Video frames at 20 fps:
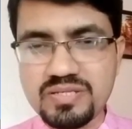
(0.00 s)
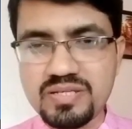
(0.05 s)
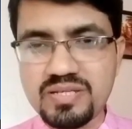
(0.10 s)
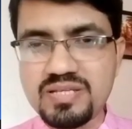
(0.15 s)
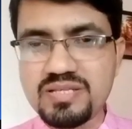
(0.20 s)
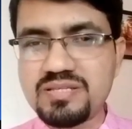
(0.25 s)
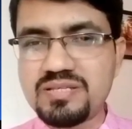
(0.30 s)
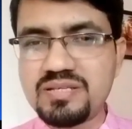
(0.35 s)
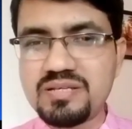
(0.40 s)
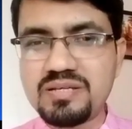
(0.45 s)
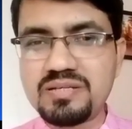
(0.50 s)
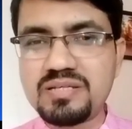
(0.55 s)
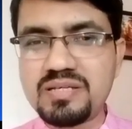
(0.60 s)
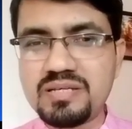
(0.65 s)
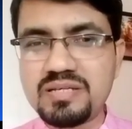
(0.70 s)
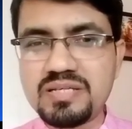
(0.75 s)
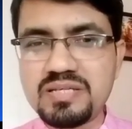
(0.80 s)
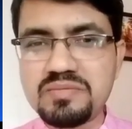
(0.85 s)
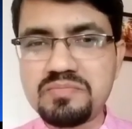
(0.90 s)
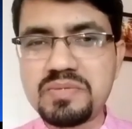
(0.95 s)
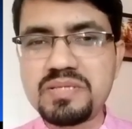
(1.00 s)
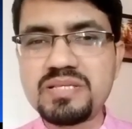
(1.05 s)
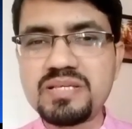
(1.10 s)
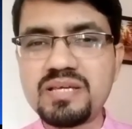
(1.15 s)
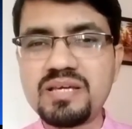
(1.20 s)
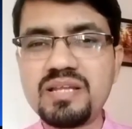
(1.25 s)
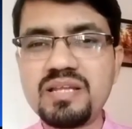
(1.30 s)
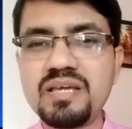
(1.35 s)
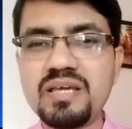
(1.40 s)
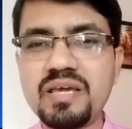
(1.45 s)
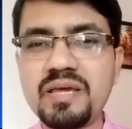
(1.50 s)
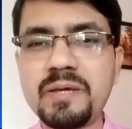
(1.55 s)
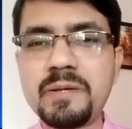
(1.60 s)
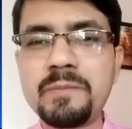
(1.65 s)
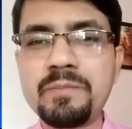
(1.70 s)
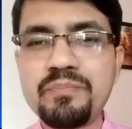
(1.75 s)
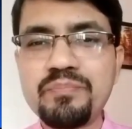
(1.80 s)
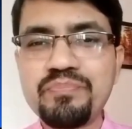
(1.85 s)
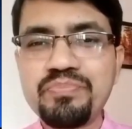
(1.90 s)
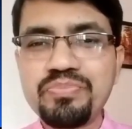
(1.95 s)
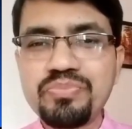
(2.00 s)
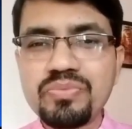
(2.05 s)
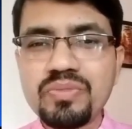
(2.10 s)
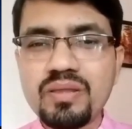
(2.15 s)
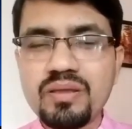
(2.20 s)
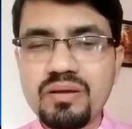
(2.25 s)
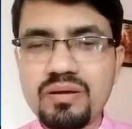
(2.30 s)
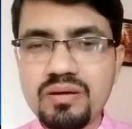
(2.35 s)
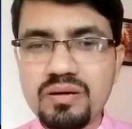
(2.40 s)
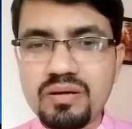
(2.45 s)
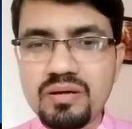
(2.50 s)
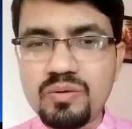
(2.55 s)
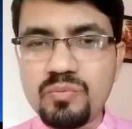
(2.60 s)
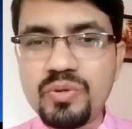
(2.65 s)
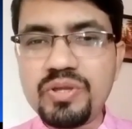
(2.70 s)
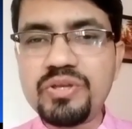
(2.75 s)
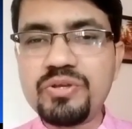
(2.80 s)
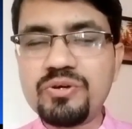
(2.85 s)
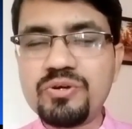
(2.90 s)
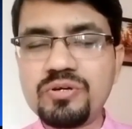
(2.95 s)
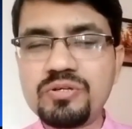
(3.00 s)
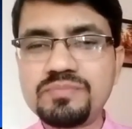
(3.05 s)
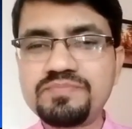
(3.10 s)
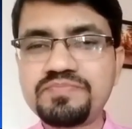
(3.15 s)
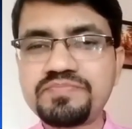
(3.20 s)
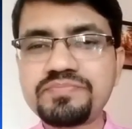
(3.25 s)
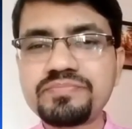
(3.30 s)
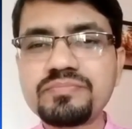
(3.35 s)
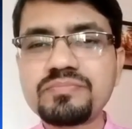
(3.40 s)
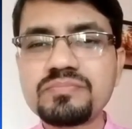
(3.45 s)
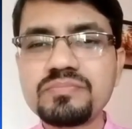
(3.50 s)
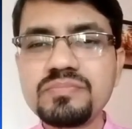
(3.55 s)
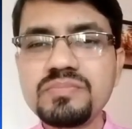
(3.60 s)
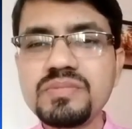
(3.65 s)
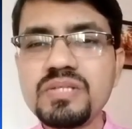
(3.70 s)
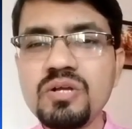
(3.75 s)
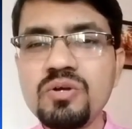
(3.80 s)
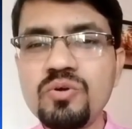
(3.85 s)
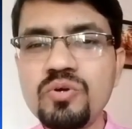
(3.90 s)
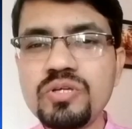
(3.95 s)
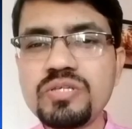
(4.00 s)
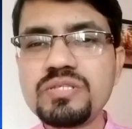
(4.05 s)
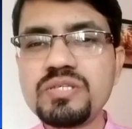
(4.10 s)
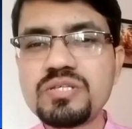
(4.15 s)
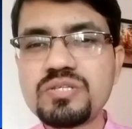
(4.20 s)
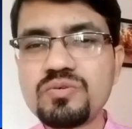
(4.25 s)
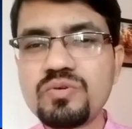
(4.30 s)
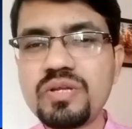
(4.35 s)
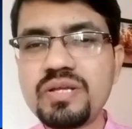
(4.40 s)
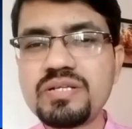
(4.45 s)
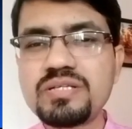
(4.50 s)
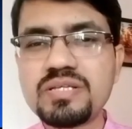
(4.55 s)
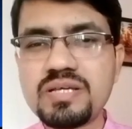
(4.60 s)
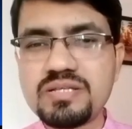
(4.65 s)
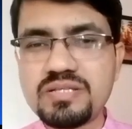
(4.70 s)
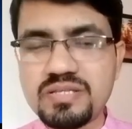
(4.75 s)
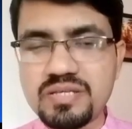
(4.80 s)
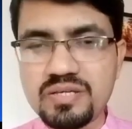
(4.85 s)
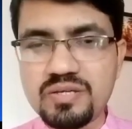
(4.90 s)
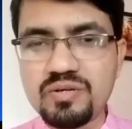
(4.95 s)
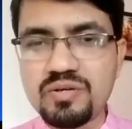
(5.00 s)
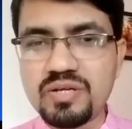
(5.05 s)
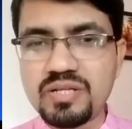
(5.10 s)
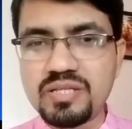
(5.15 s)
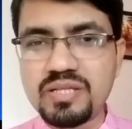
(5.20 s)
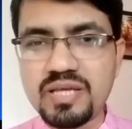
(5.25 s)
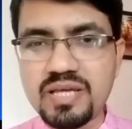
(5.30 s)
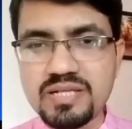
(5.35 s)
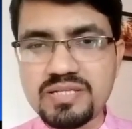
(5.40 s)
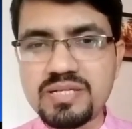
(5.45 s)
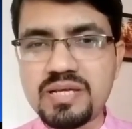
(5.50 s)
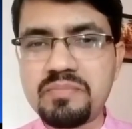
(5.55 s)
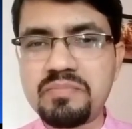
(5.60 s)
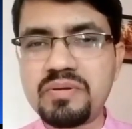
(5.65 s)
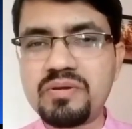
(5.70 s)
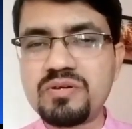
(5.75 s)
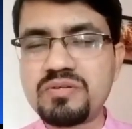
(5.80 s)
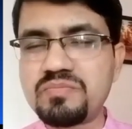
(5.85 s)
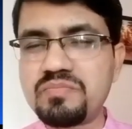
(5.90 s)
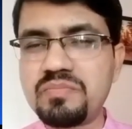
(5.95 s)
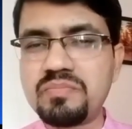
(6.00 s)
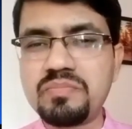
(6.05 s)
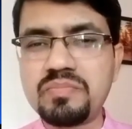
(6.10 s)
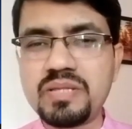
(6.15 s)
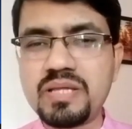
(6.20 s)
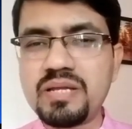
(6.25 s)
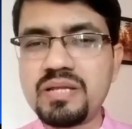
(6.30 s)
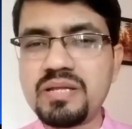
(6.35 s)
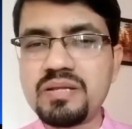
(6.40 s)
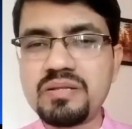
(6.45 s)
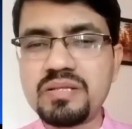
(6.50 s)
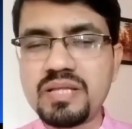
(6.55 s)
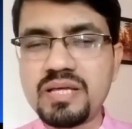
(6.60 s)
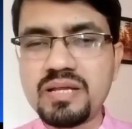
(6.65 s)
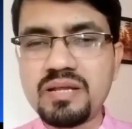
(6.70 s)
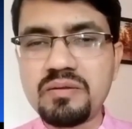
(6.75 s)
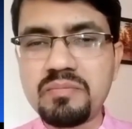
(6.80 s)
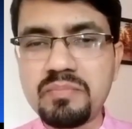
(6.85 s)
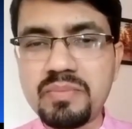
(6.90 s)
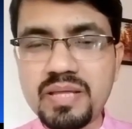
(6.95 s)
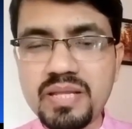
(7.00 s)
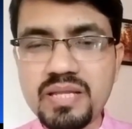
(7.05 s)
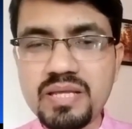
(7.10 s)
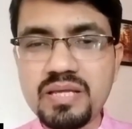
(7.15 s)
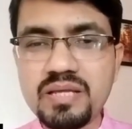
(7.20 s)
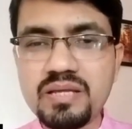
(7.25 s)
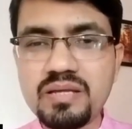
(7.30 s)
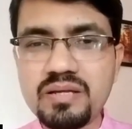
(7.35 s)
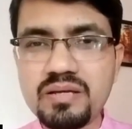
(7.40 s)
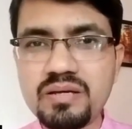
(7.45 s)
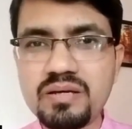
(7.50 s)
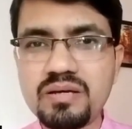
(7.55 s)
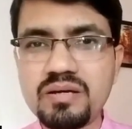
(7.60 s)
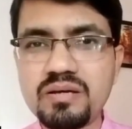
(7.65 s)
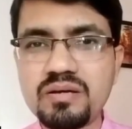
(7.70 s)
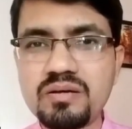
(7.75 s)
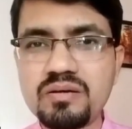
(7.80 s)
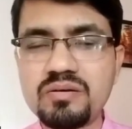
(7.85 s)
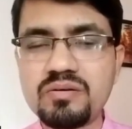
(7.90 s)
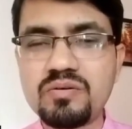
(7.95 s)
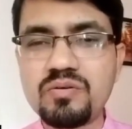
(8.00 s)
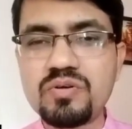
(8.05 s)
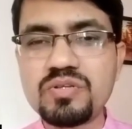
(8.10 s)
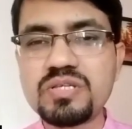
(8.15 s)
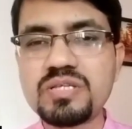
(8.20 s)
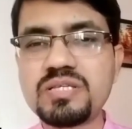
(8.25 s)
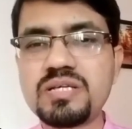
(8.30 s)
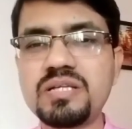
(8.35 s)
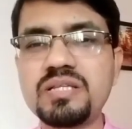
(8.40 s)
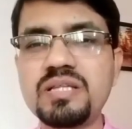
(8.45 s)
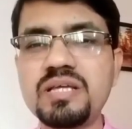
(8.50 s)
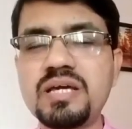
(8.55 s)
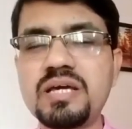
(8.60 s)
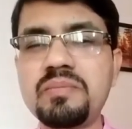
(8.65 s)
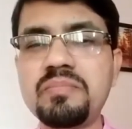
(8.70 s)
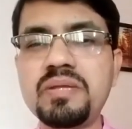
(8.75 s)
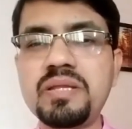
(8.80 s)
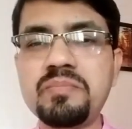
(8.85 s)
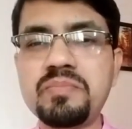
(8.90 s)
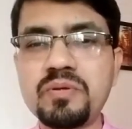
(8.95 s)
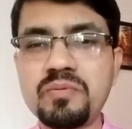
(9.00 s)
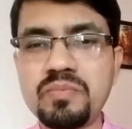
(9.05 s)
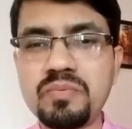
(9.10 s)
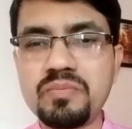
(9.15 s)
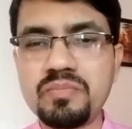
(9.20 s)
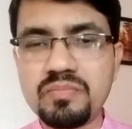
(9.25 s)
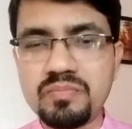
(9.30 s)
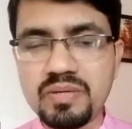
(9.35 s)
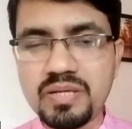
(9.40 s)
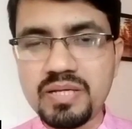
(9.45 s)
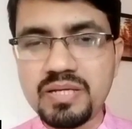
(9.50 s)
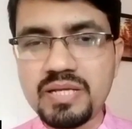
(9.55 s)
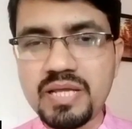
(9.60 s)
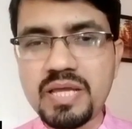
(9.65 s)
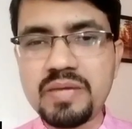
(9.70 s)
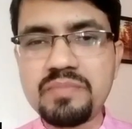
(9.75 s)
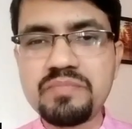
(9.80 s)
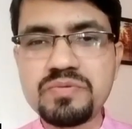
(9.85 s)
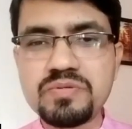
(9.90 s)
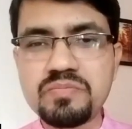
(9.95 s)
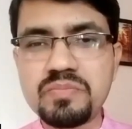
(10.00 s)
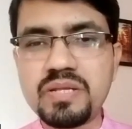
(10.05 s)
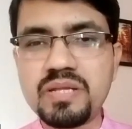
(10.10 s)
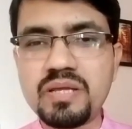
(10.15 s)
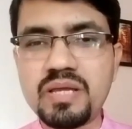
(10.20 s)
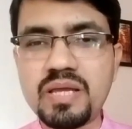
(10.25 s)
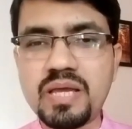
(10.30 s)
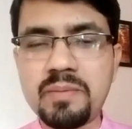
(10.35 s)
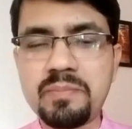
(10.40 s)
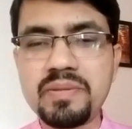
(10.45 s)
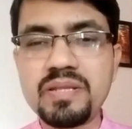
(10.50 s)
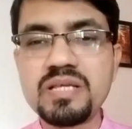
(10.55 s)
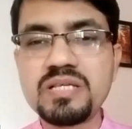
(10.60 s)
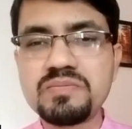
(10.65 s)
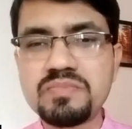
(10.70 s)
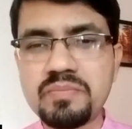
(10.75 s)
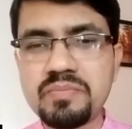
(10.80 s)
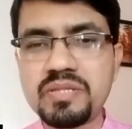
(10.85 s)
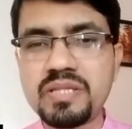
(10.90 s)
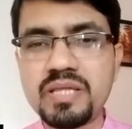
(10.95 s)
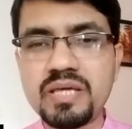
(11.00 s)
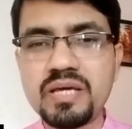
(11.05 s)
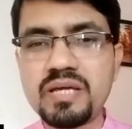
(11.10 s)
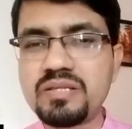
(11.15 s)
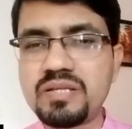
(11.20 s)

It is basically a window which the students can secure in the exam, because there are many causes are there, many times many happenings may be there.